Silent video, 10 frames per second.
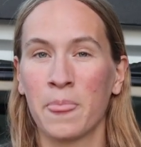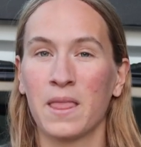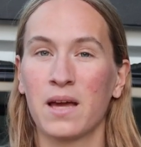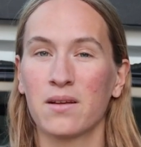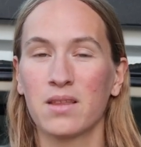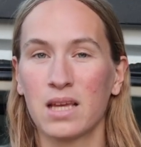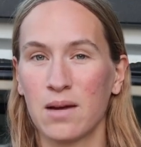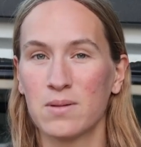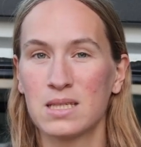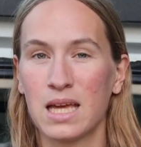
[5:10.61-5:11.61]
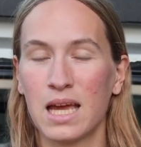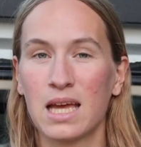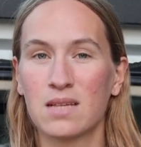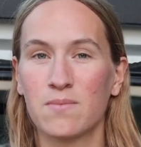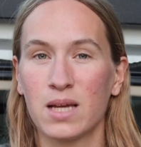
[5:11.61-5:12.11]
The other thing I would say
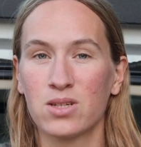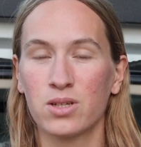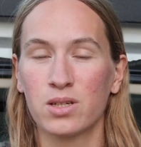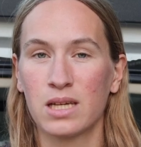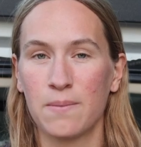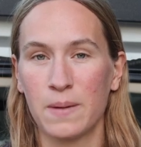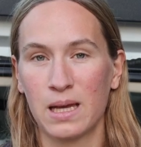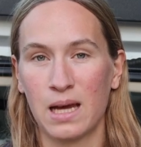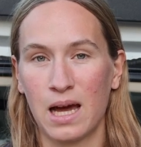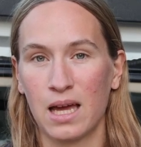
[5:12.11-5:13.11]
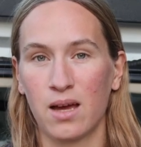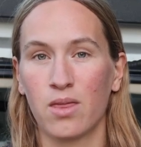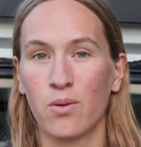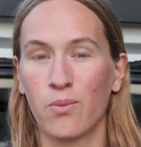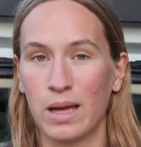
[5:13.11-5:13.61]
is make sure you're keeping an eye
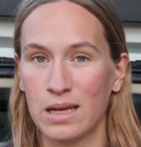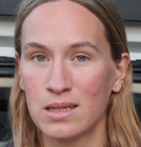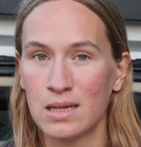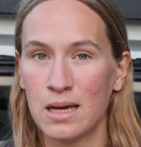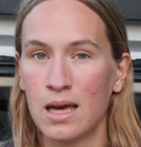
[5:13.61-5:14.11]
on the wind.